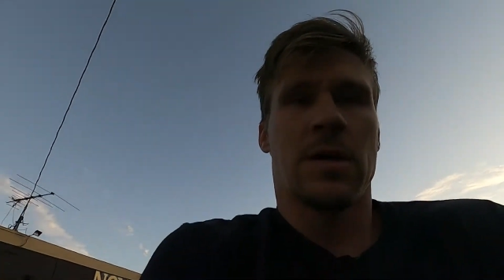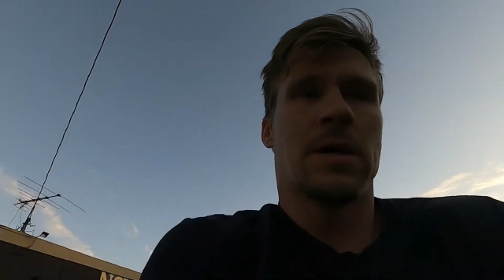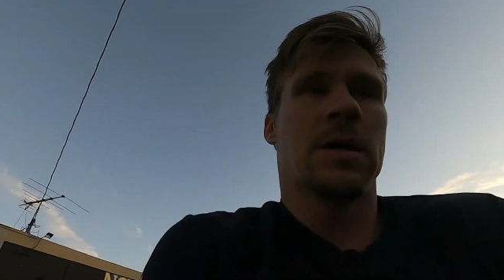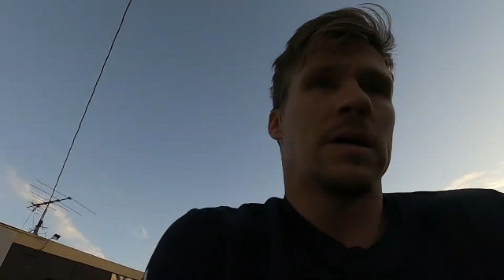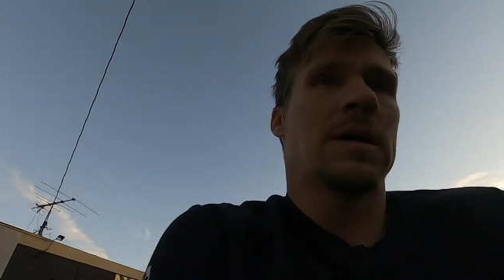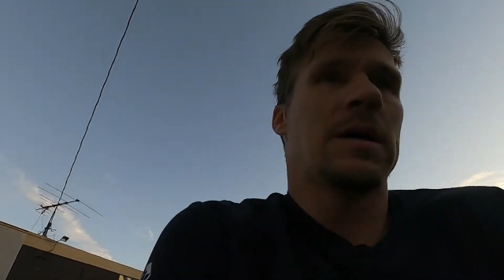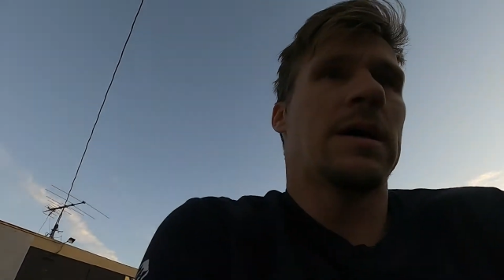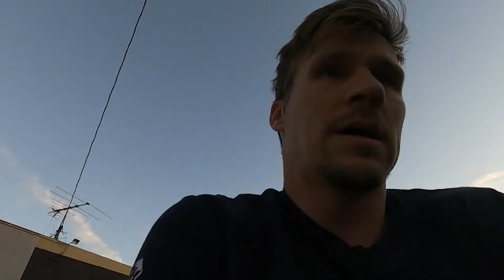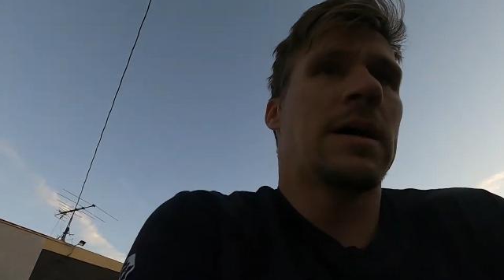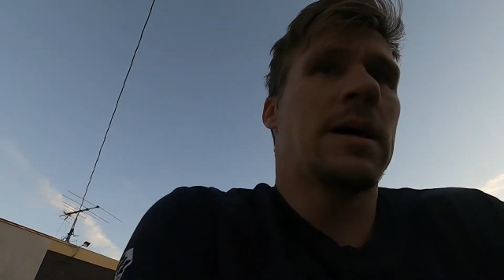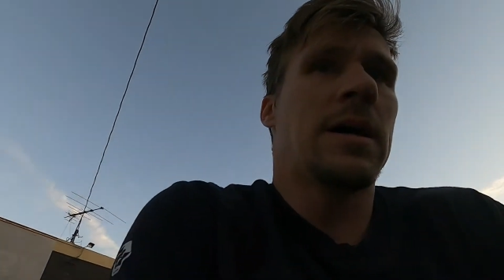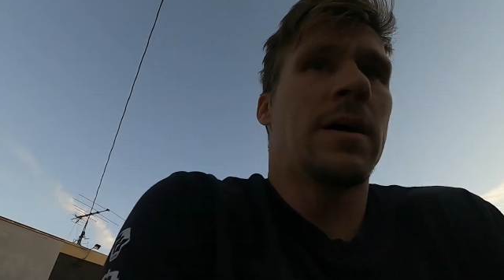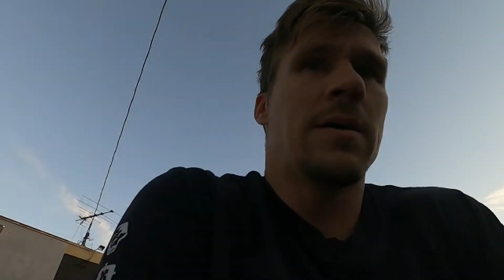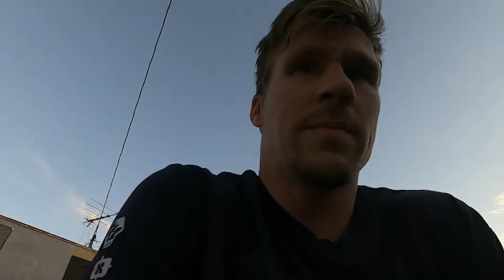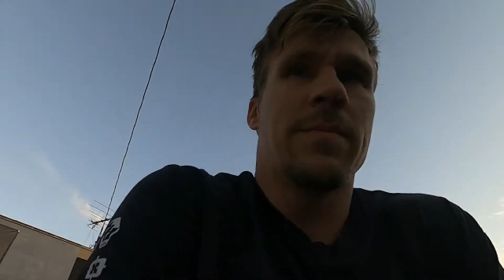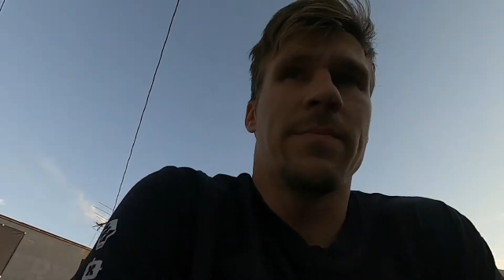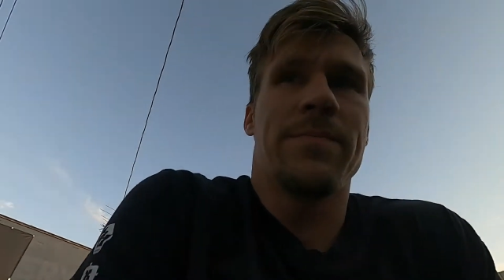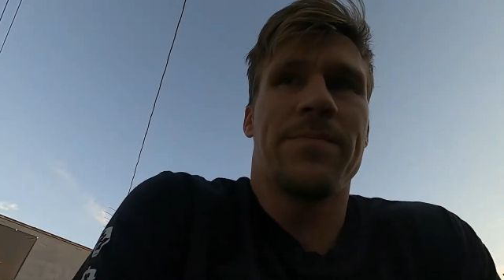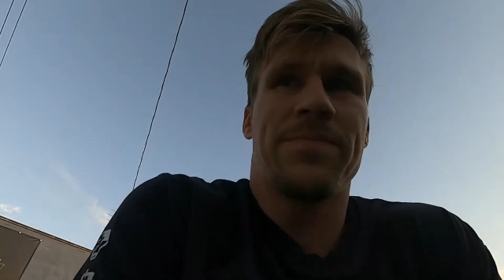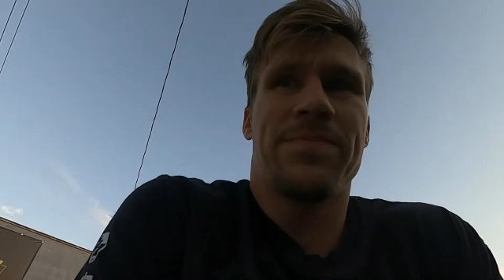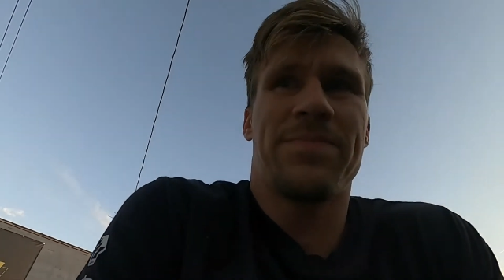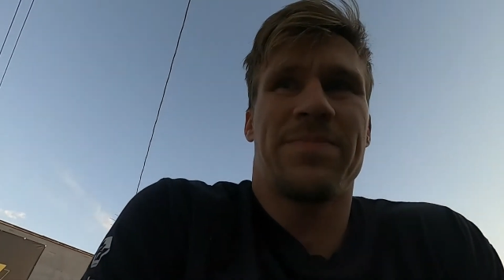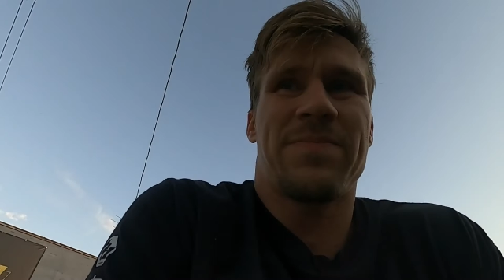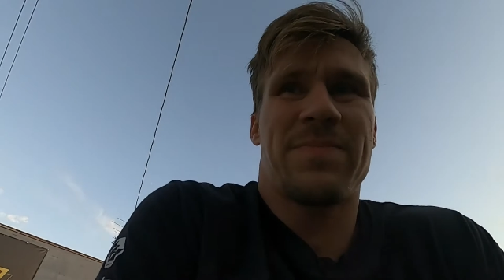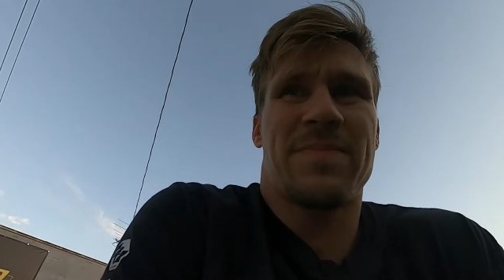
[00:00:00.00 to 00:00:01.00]
I'm
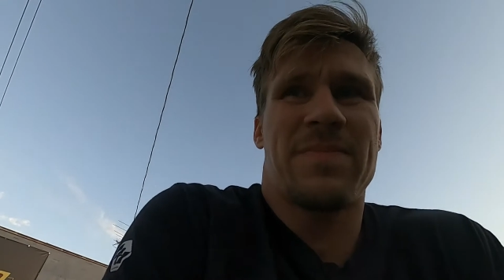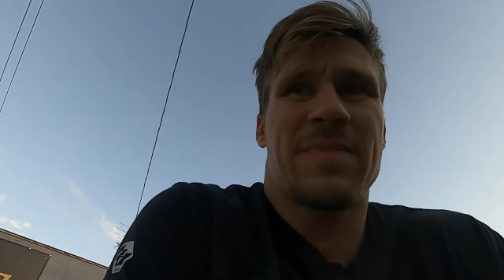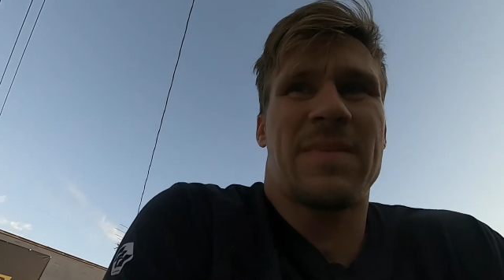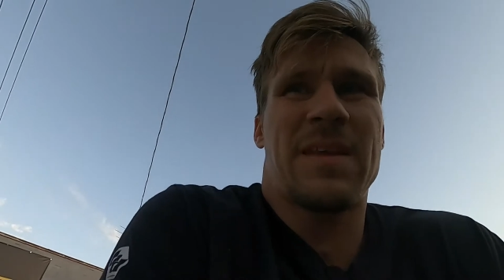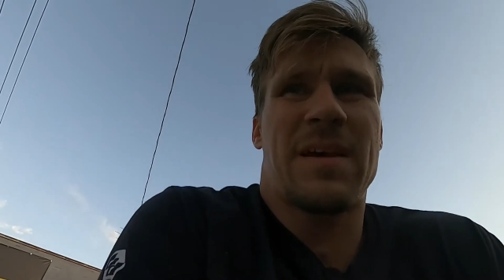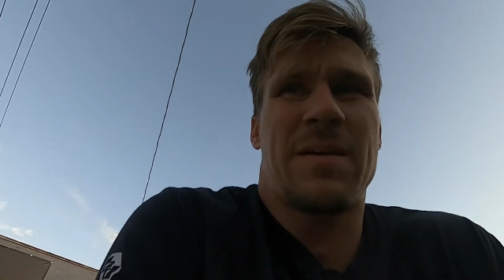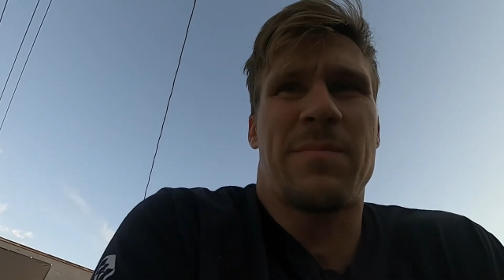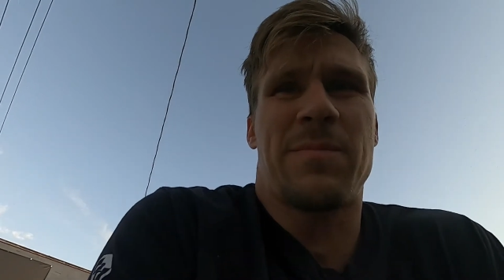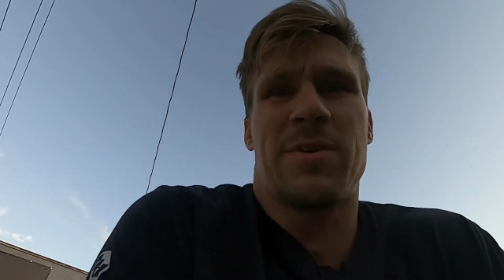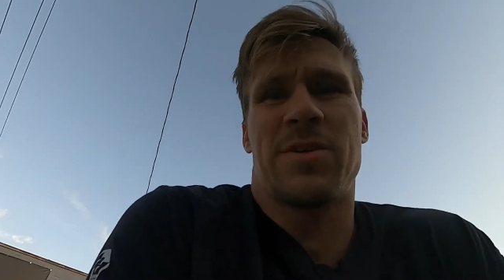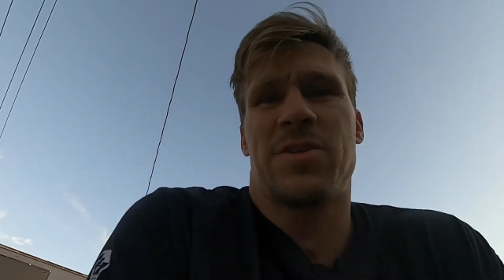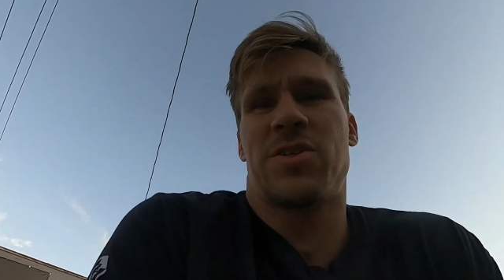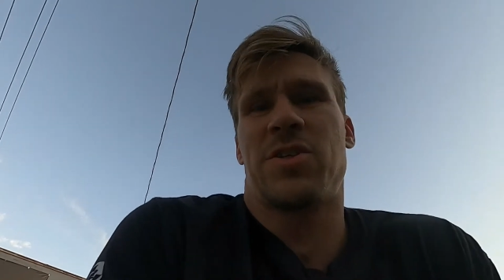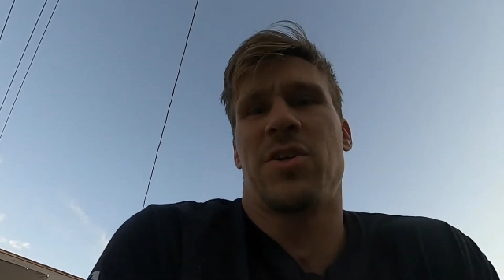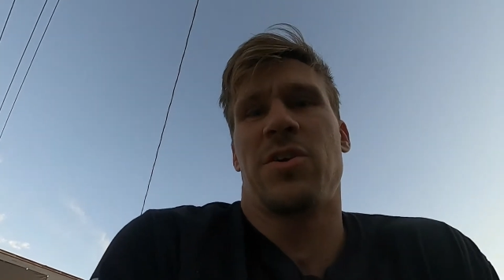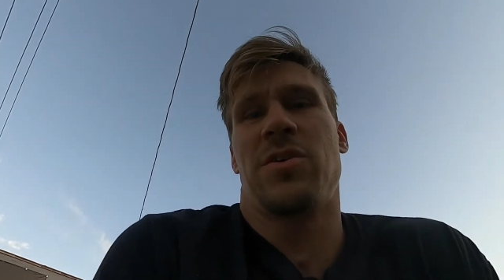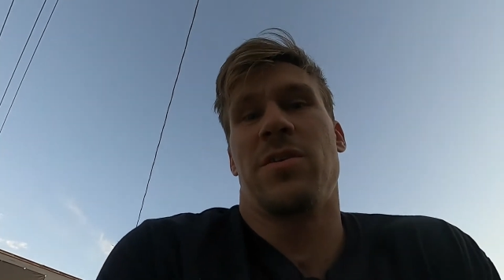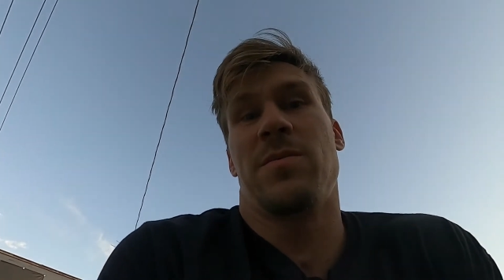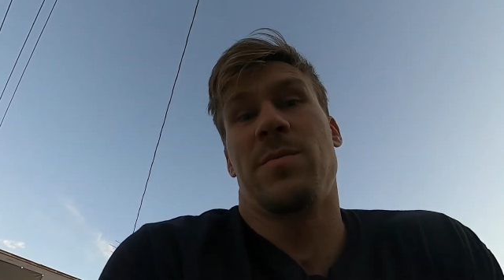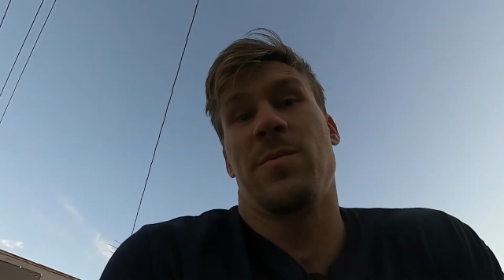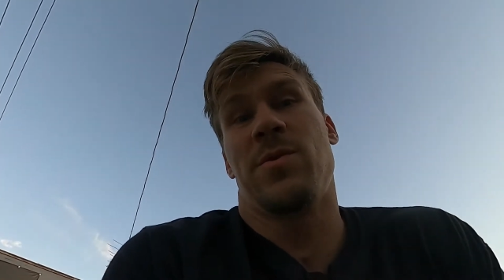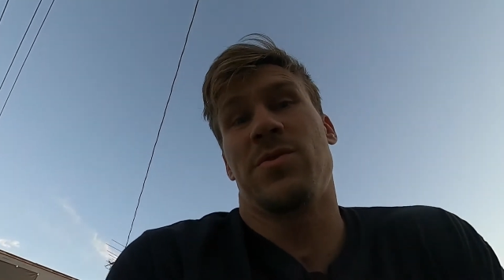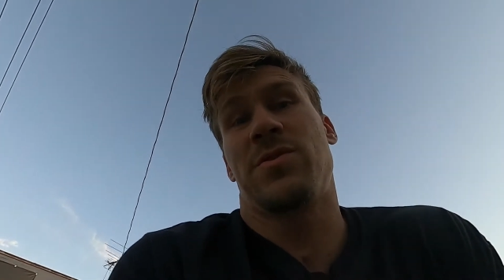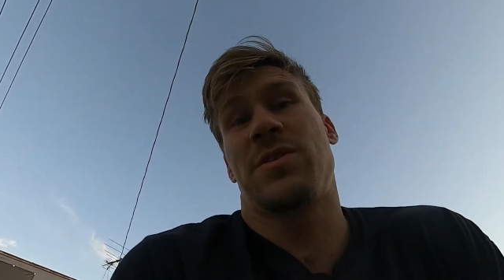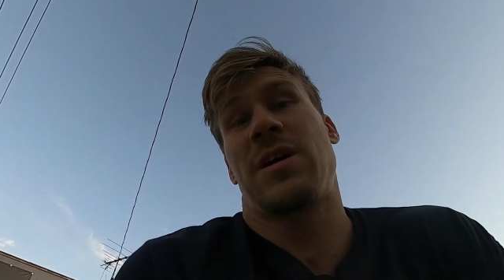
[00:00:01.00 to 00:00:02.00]
gonna show you
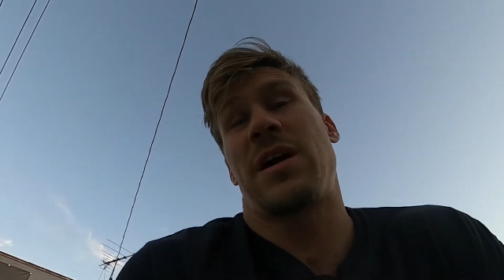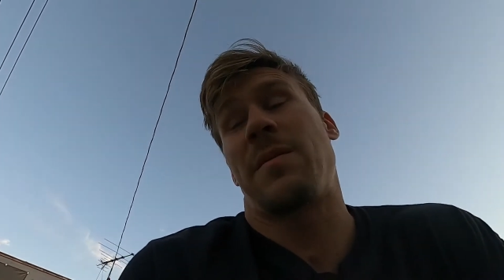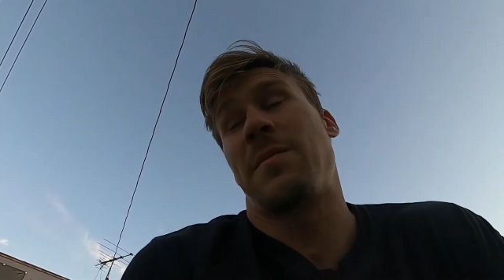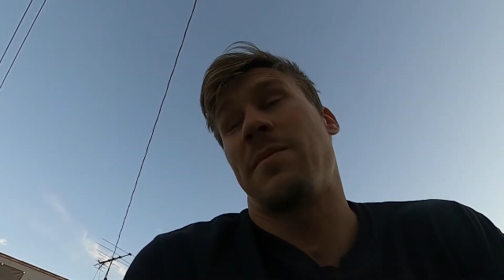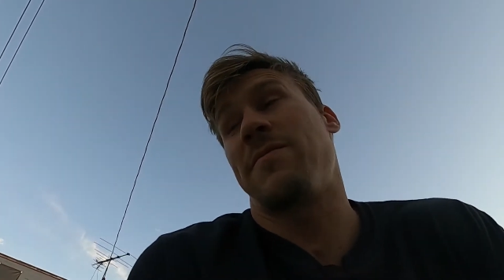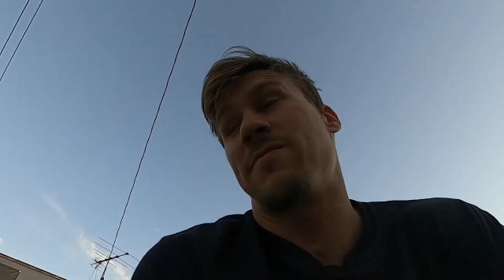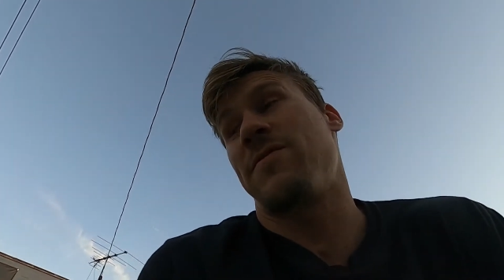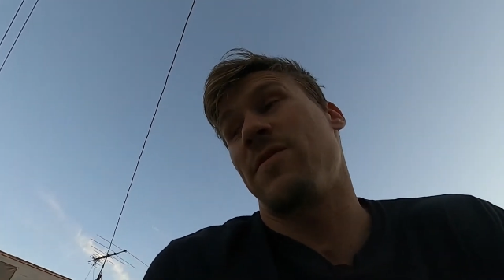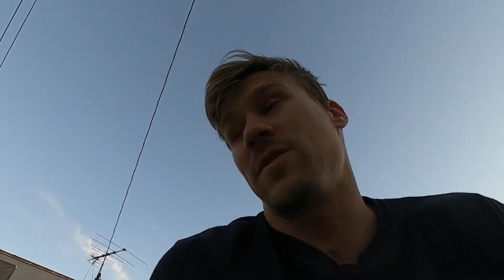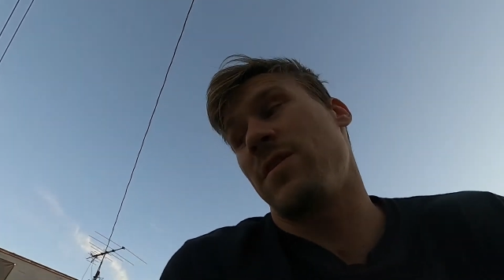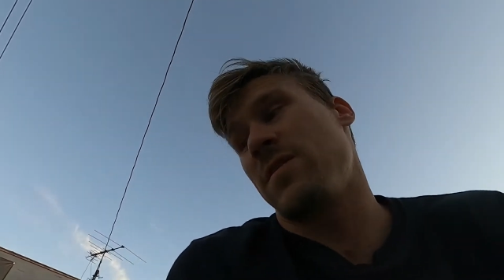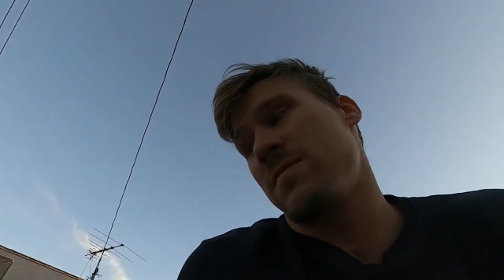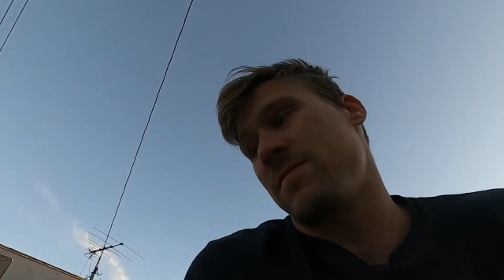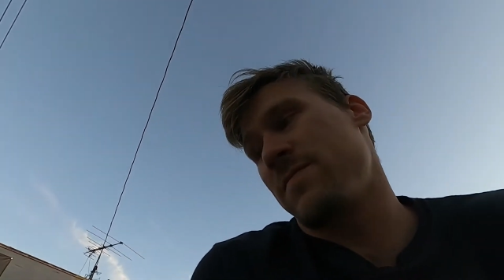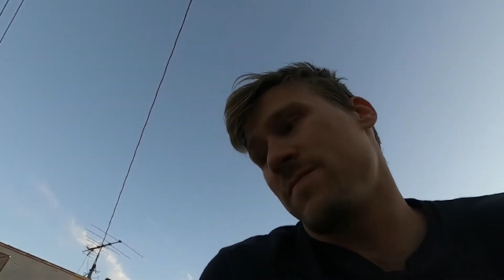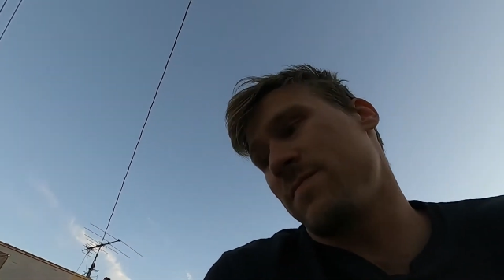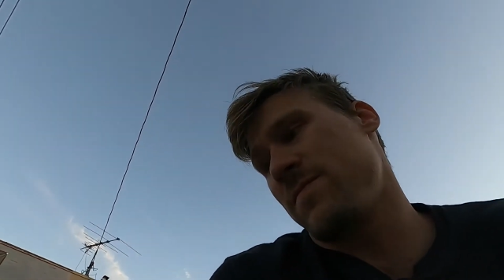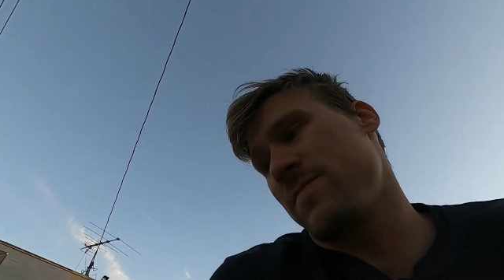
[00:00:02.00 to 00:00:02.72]
the most common fault